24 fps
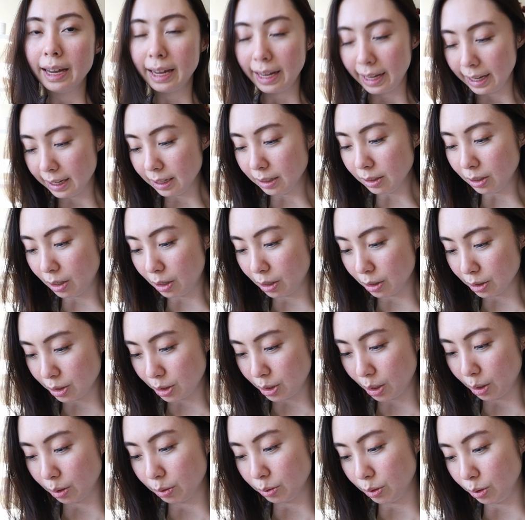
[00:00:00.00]
And
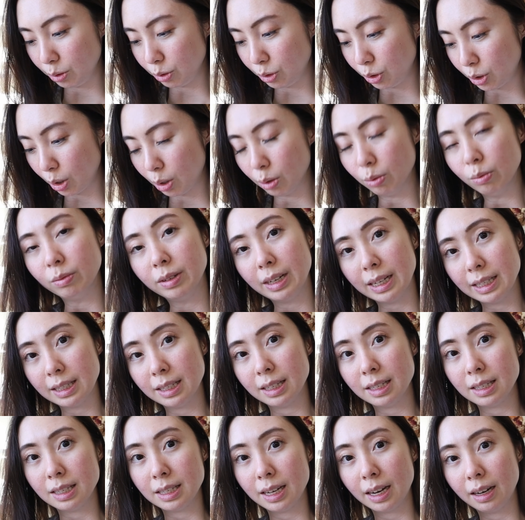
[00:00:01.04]
also you don't
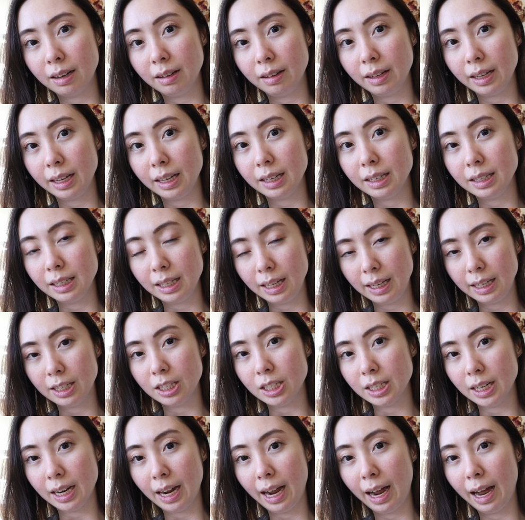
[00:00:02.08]
necessarily need
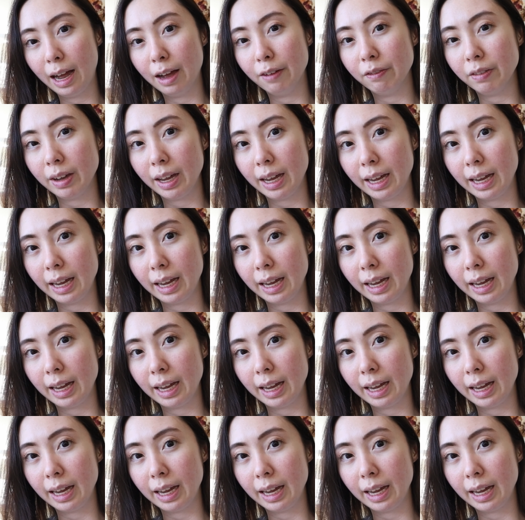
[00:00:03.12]
to have